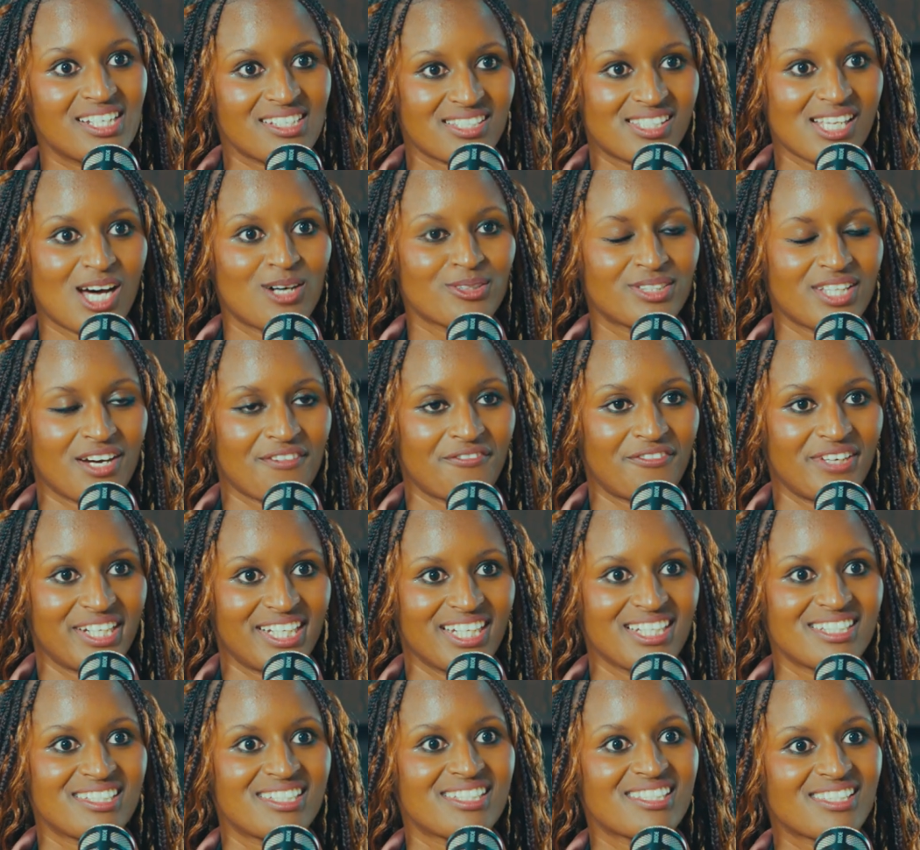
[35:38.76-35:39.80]
South
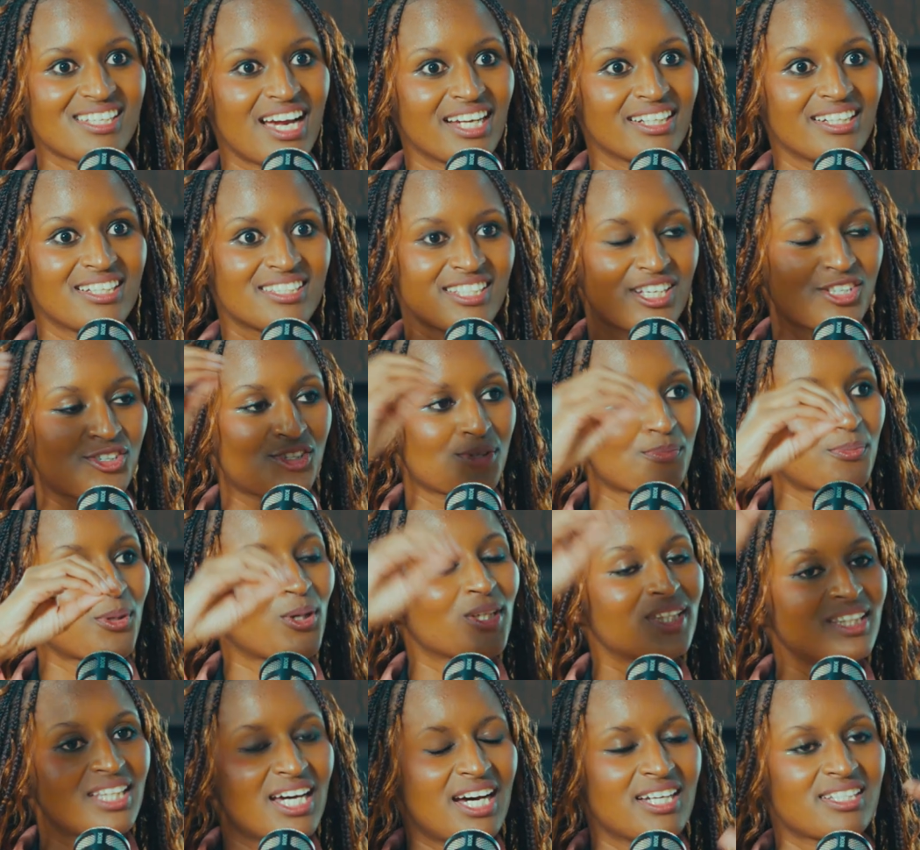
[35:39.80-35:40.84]
African designers, and
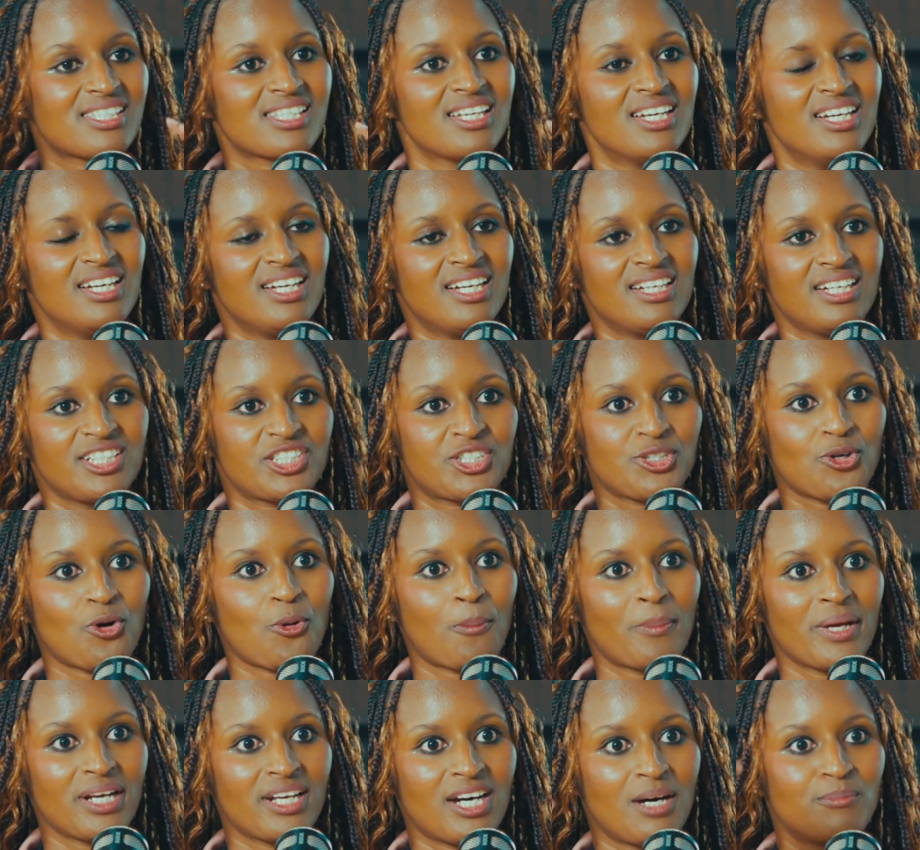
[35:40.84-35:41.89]
she
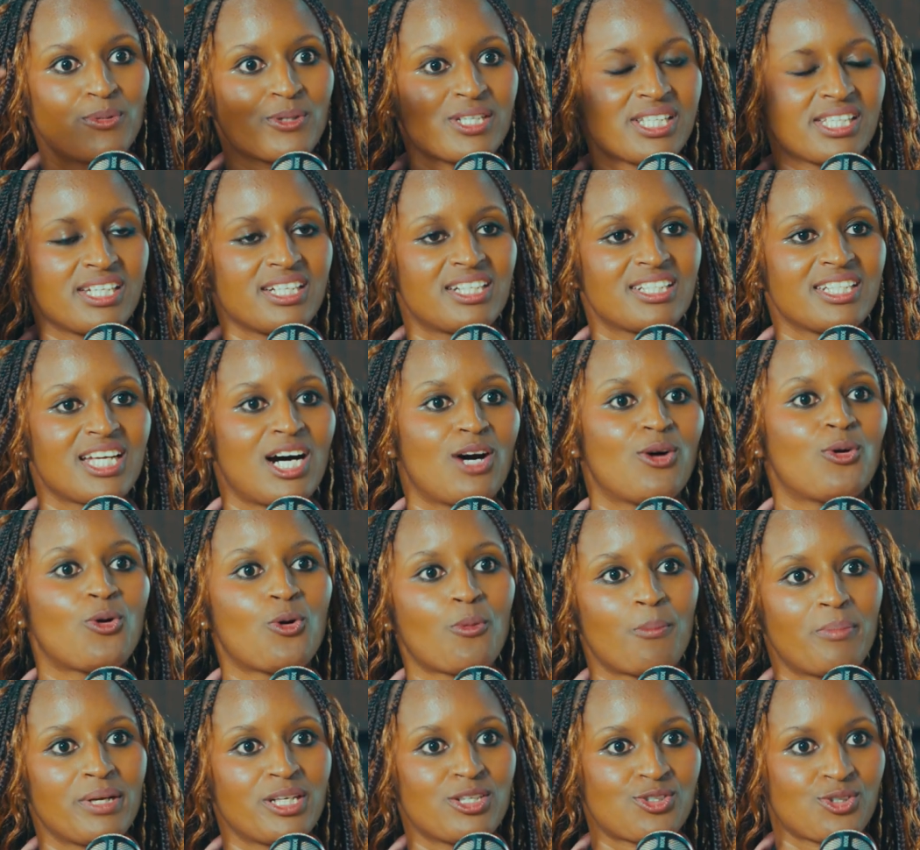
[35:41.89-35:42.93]
opened her boutique, now
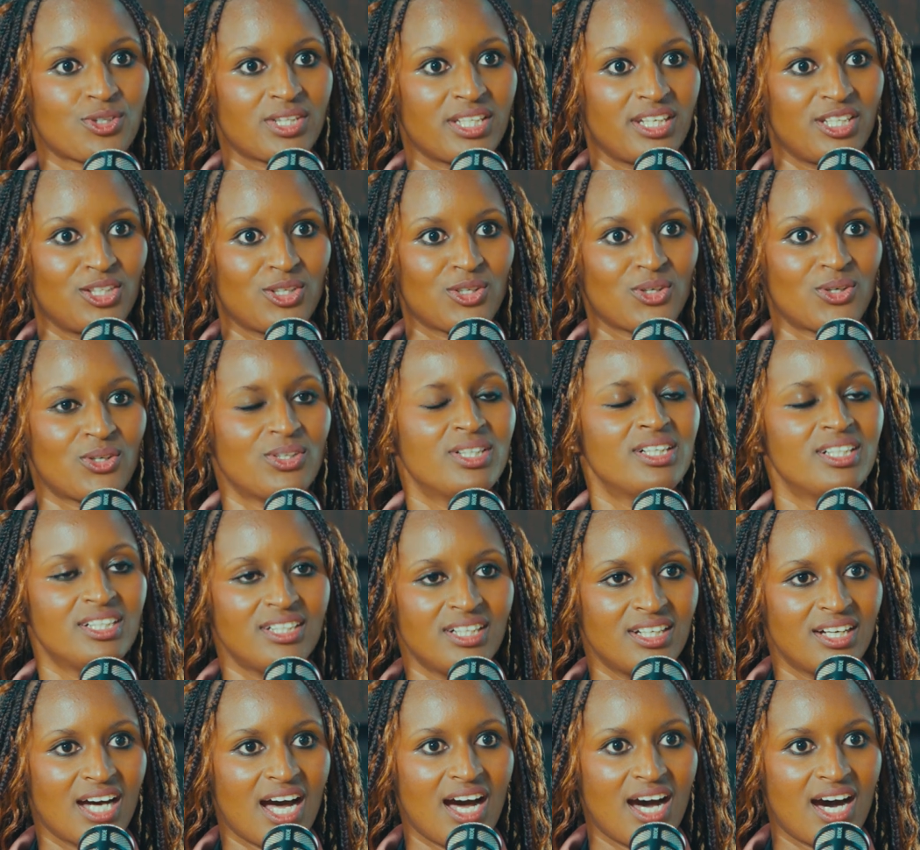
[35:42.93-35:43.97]
open to the,
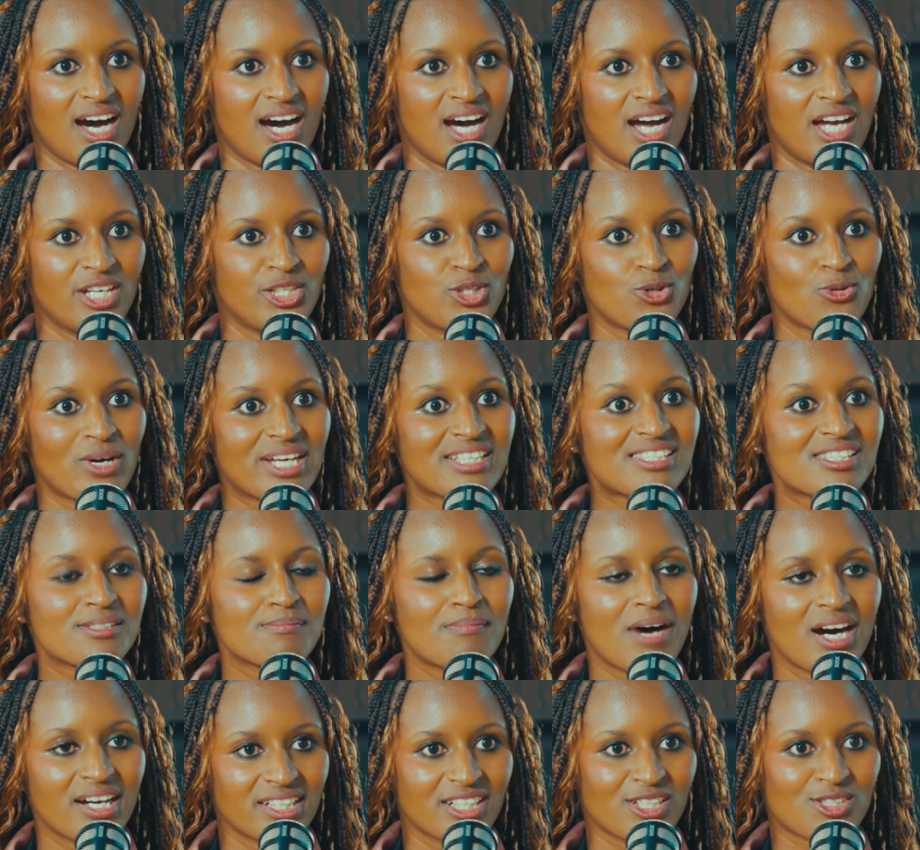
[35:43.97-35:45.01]
US
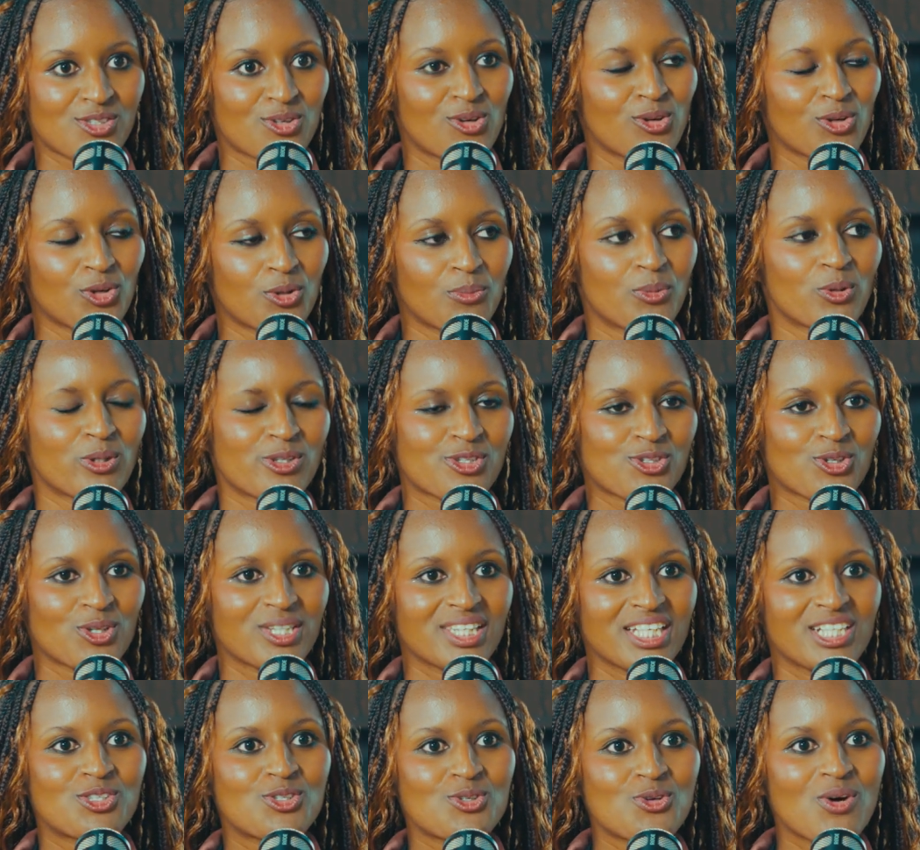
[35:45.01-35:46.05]
market, global. So
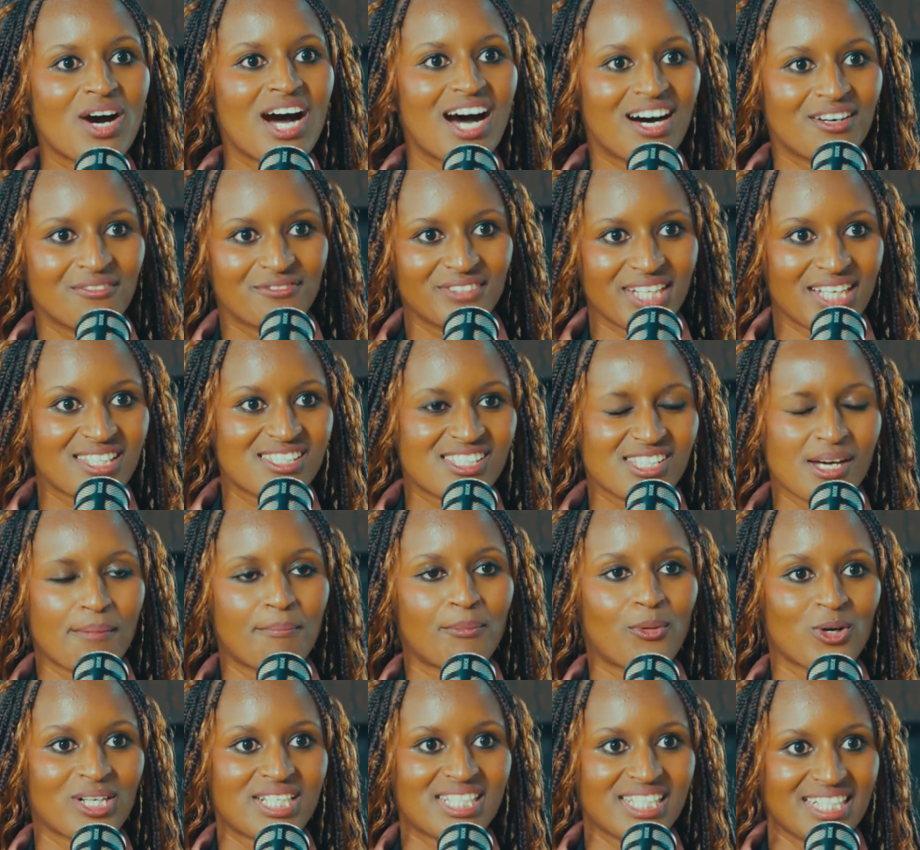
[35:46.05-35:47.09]
they do have that
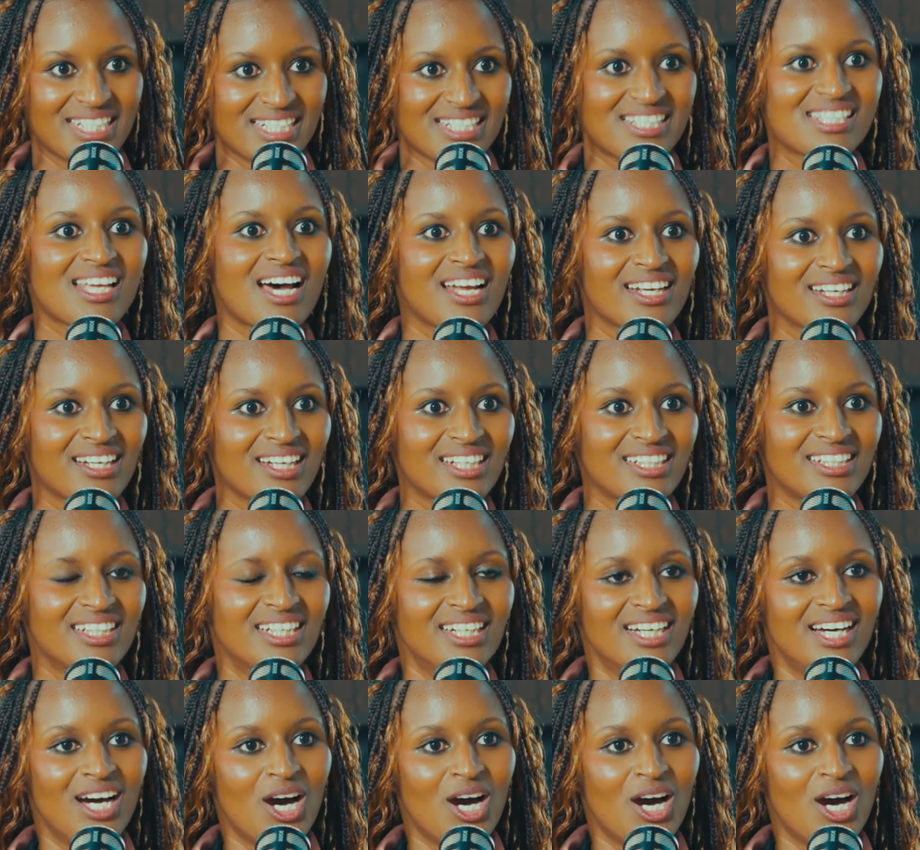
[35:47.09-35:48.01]
support internally.